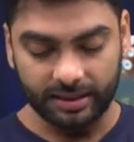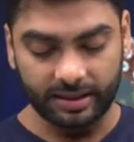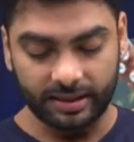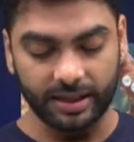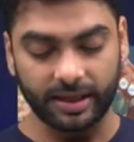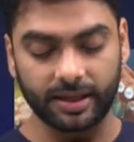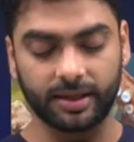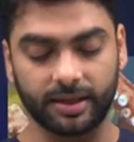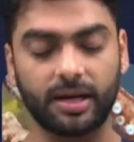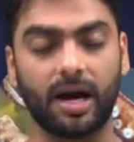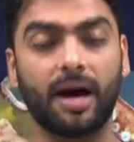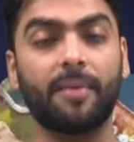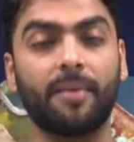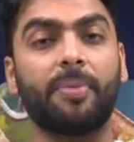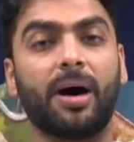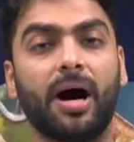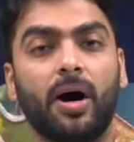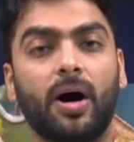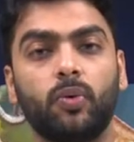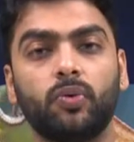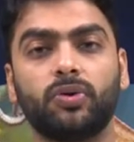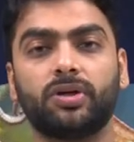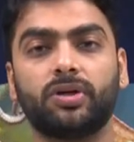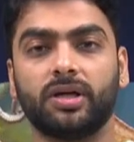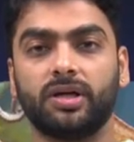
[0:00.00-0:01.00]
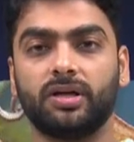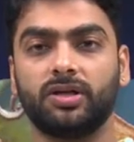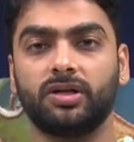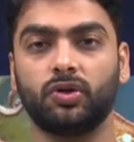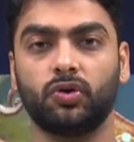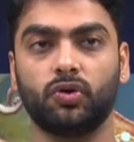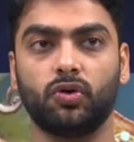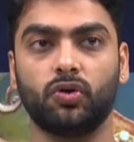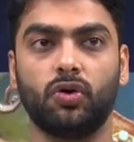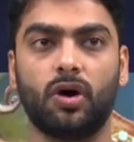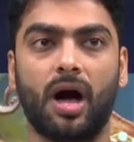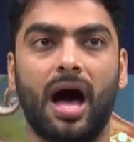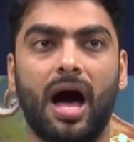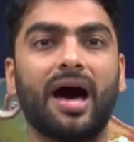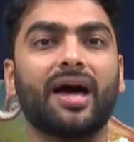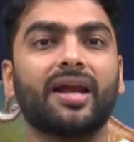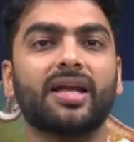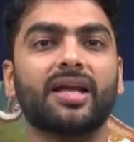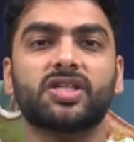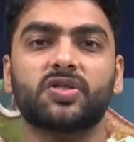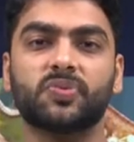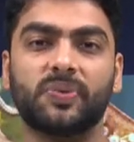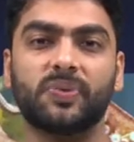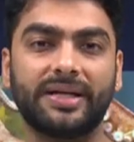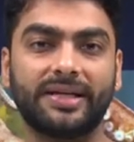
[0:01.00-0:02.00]
did about,
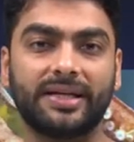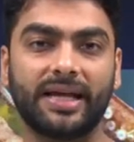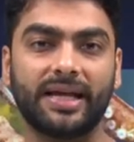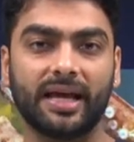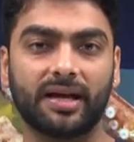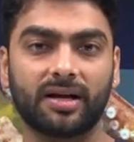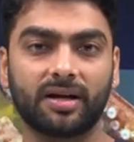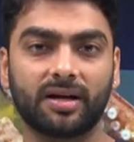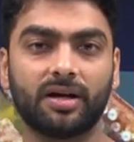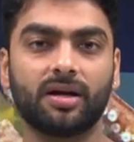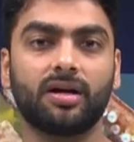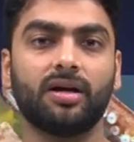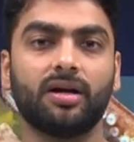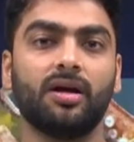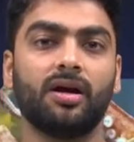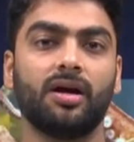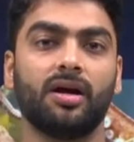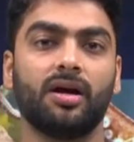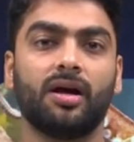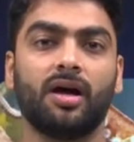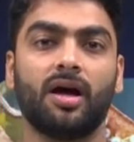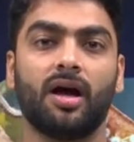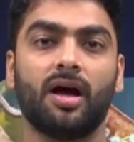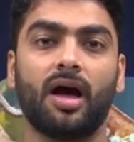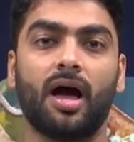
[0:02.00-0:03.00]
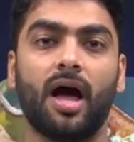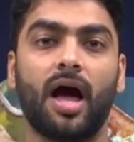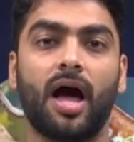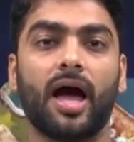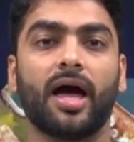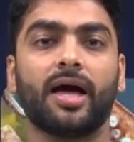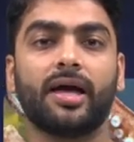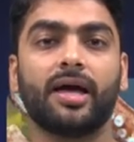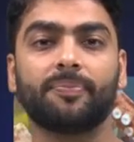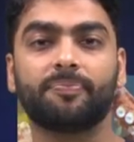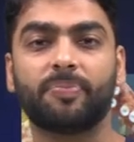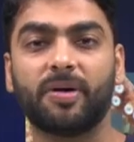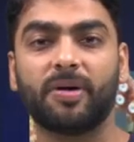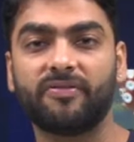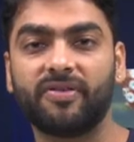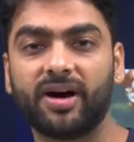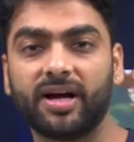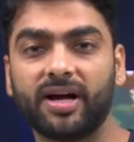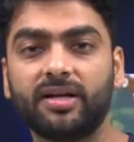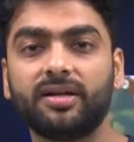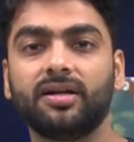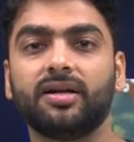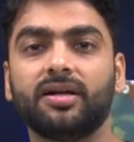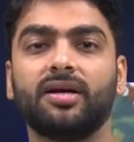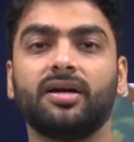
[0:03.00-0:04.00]
RHP taker. Hi
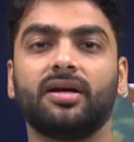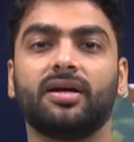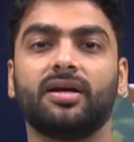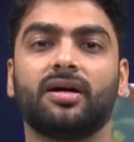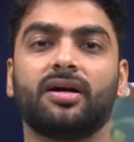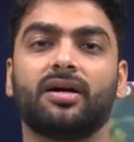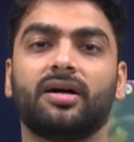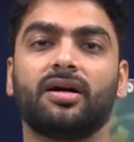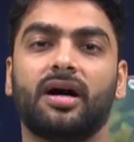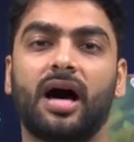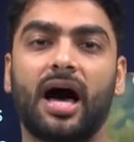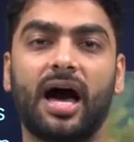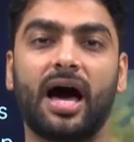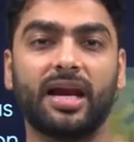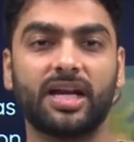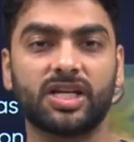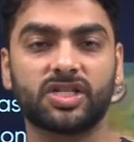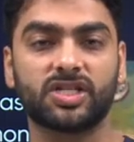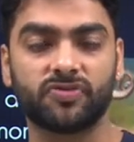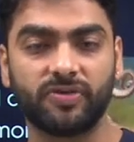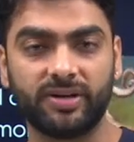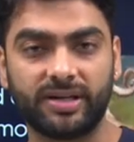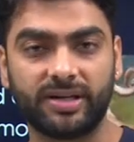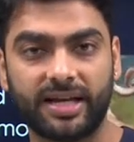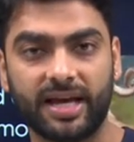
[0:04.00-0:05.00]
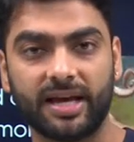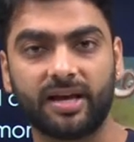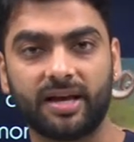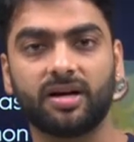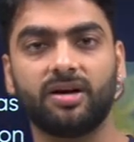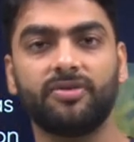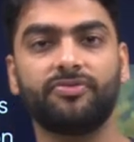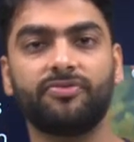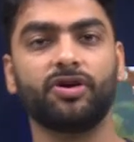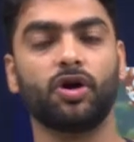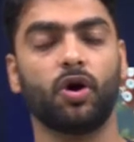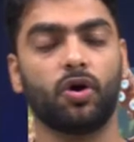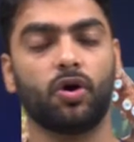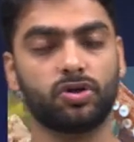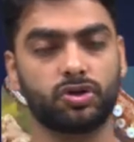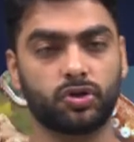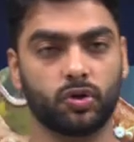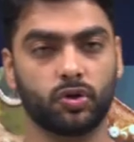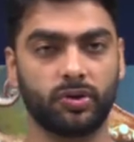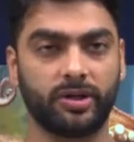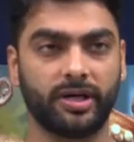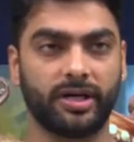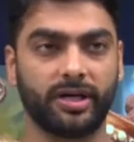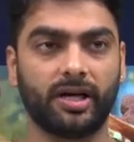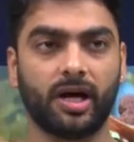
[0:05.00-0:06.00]
Pavan, RH with Taker, we
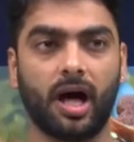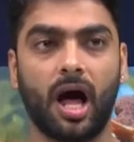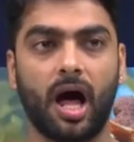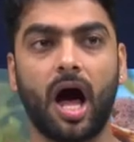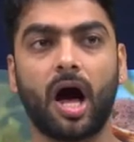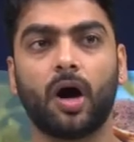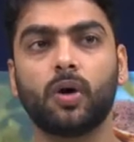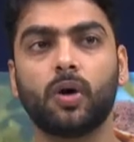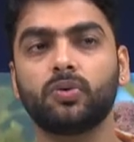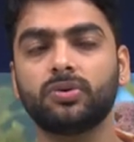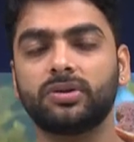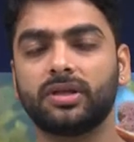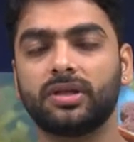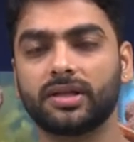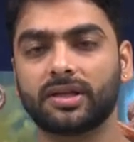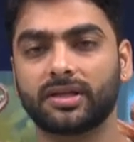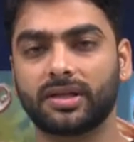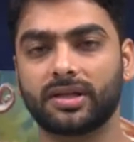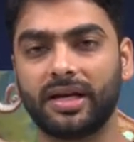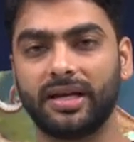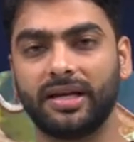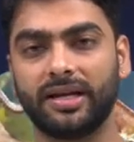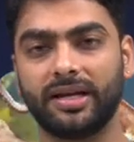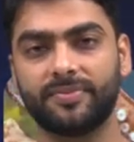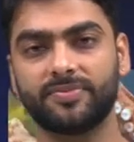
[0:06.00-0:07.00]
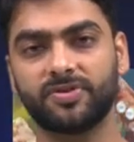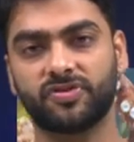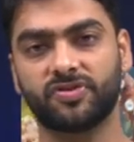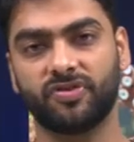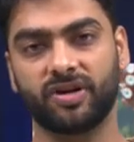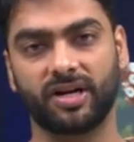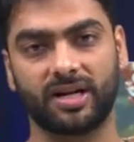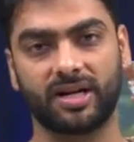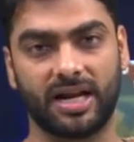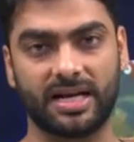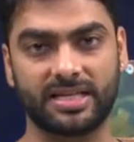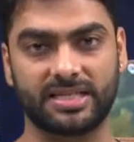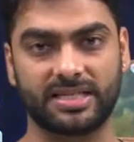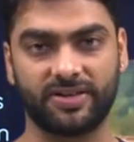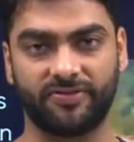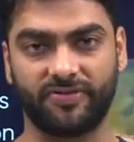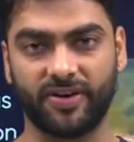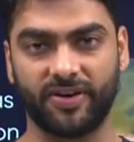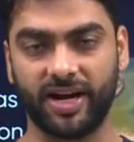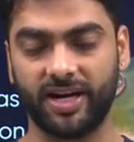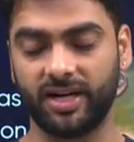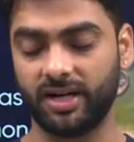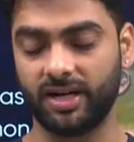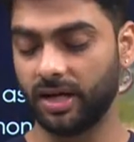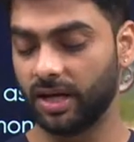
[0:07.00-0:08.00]
also did how the kingdoms were
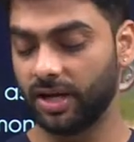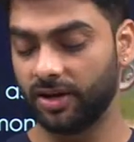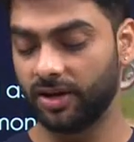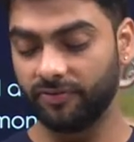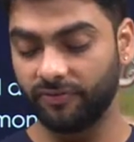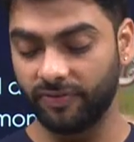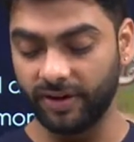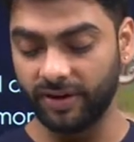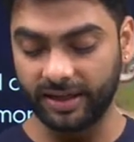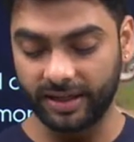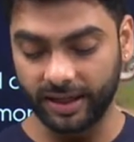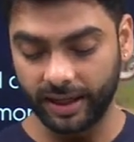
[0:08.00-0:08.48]
classified. We